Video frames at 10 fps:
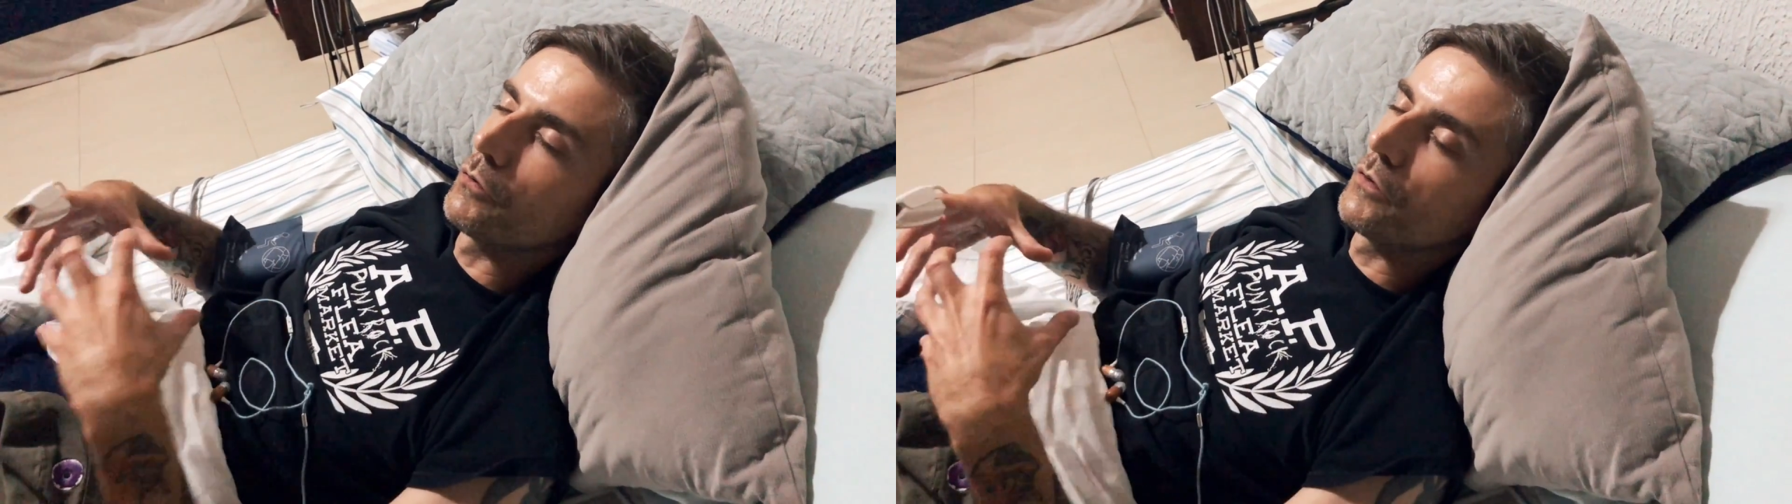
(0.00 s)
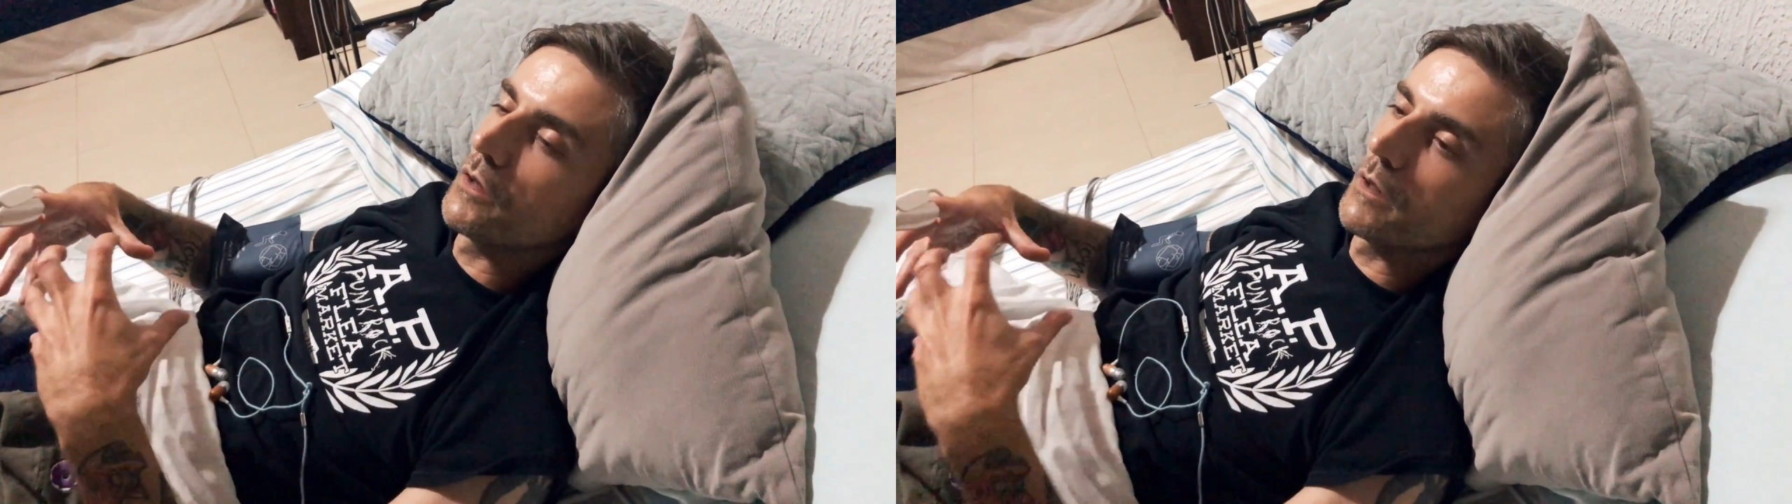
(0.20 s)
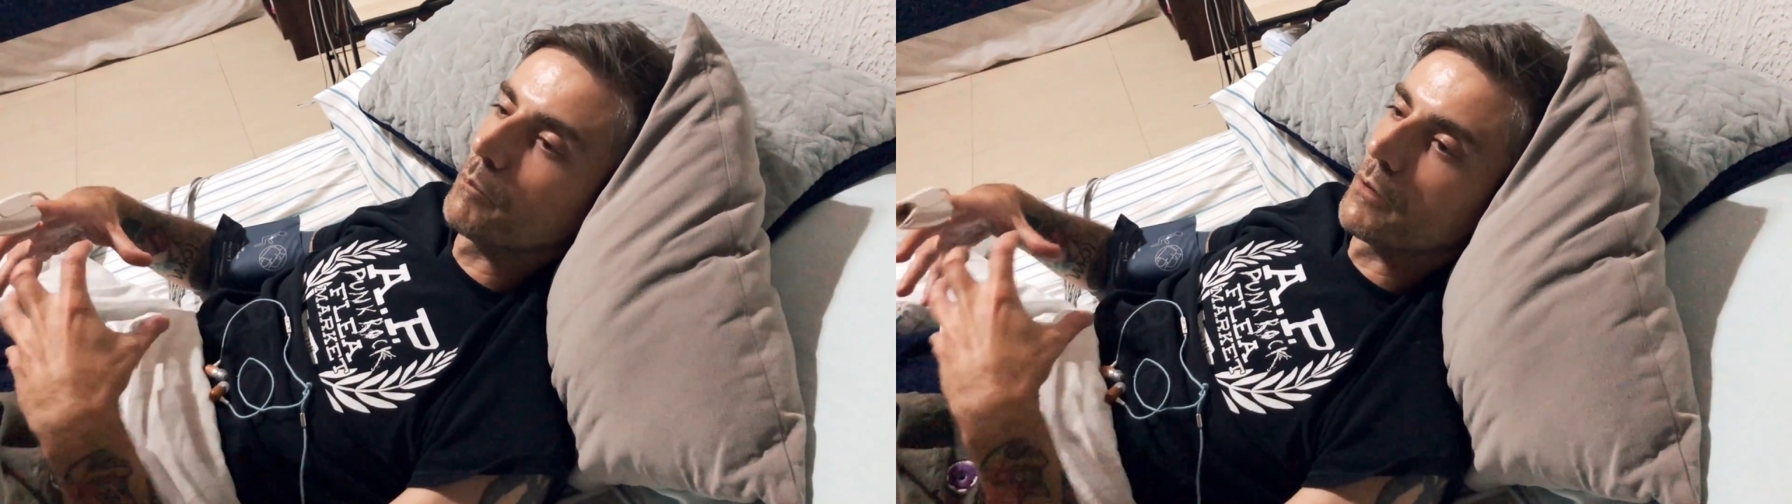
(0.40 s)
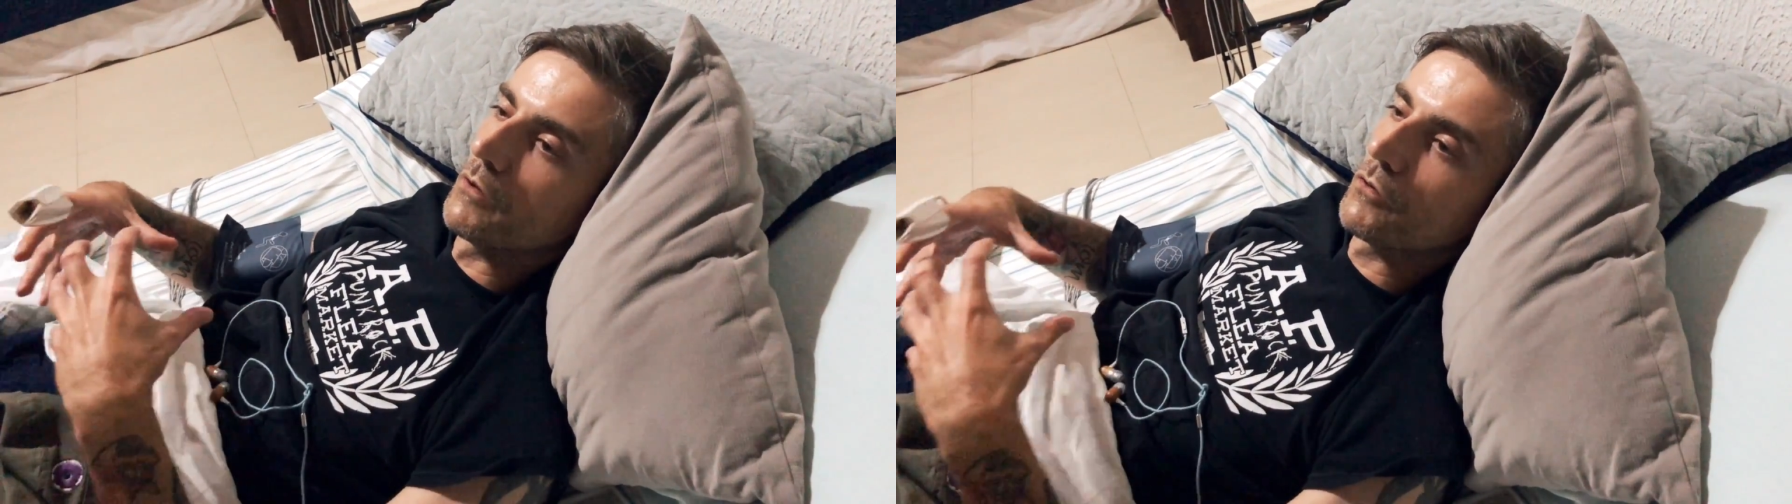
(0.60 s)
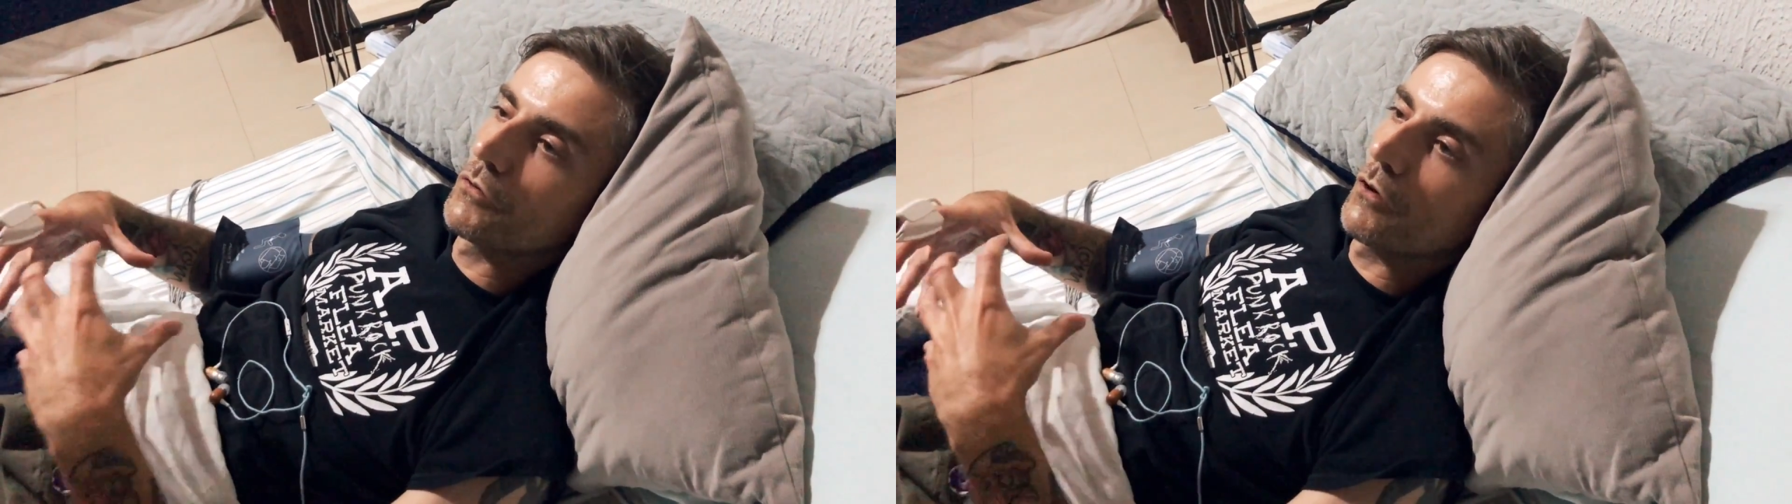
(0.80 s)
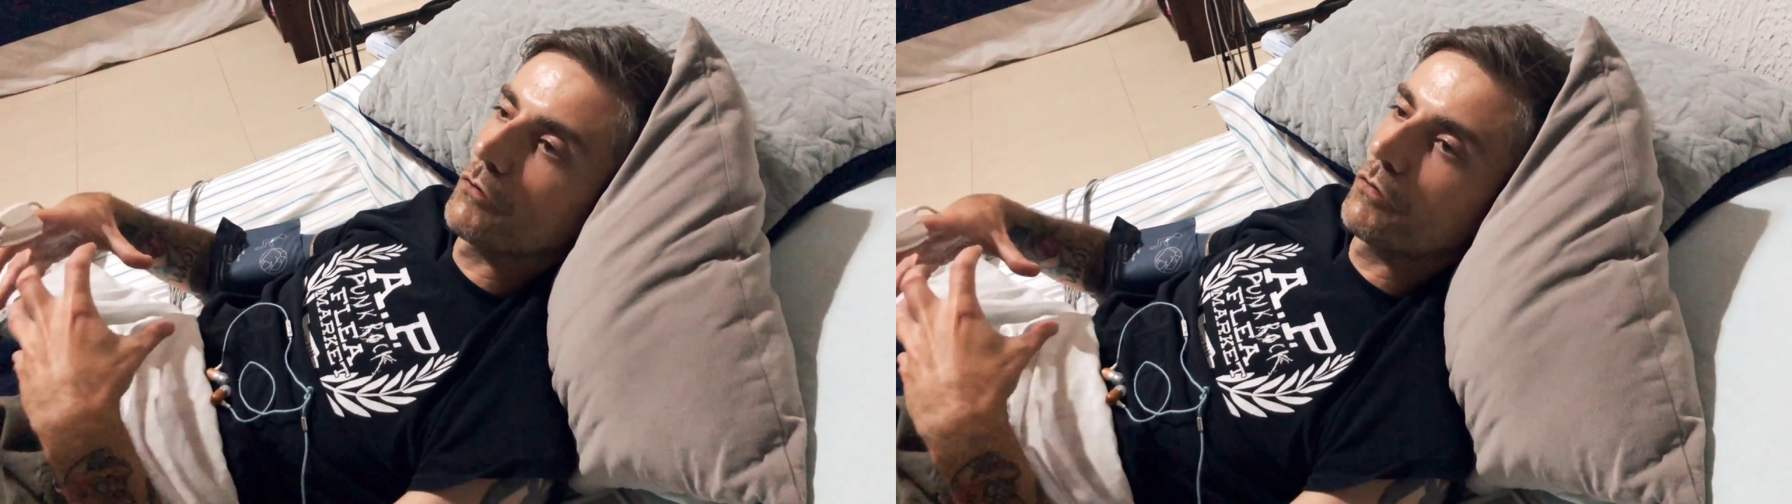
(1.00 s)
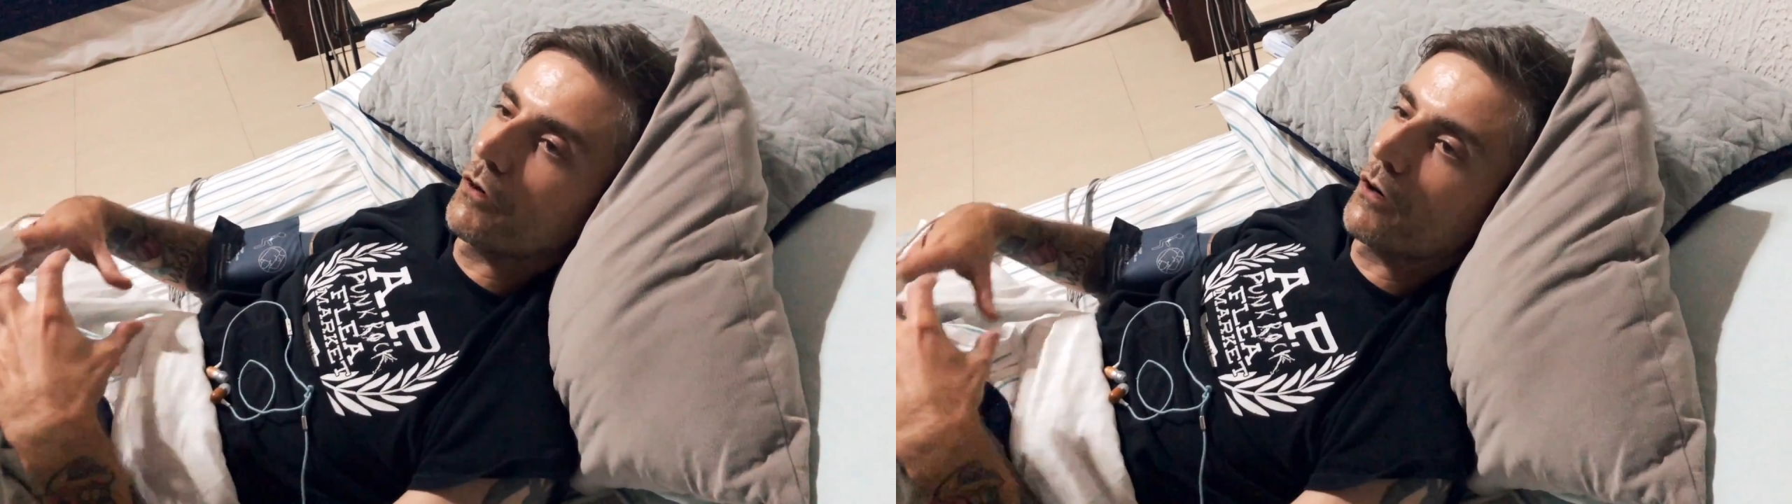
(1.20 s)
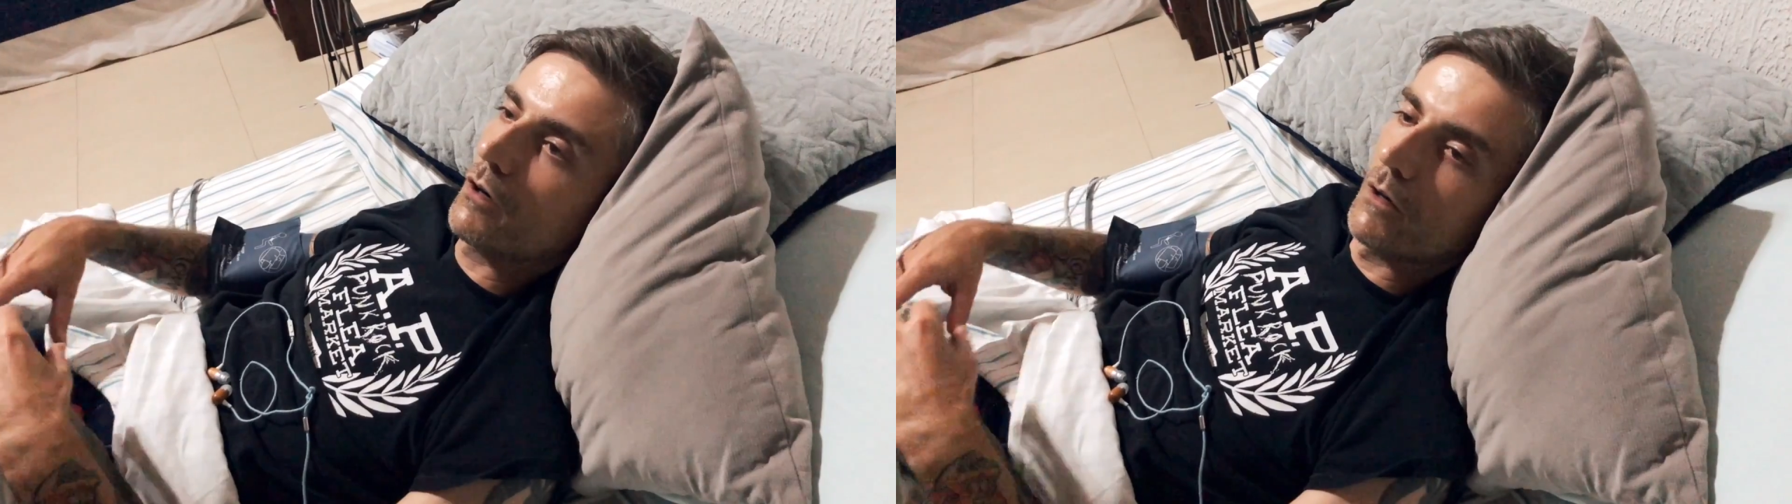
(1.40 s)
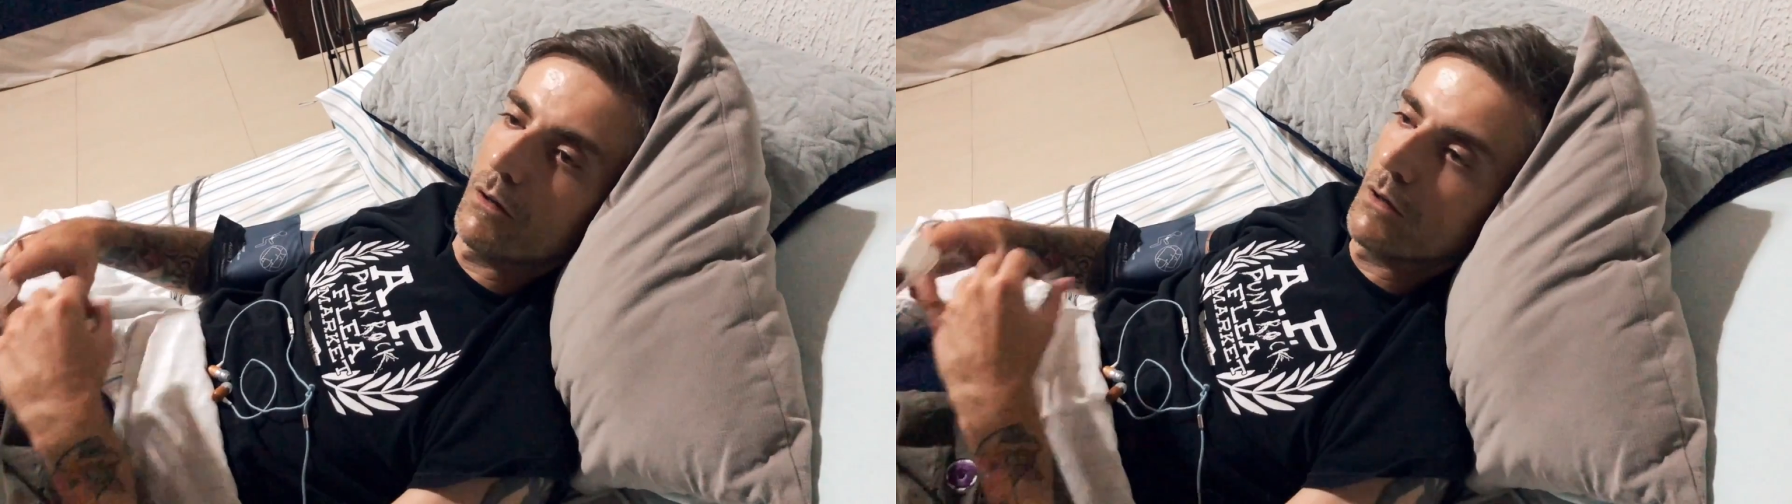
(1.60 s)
deep and so far,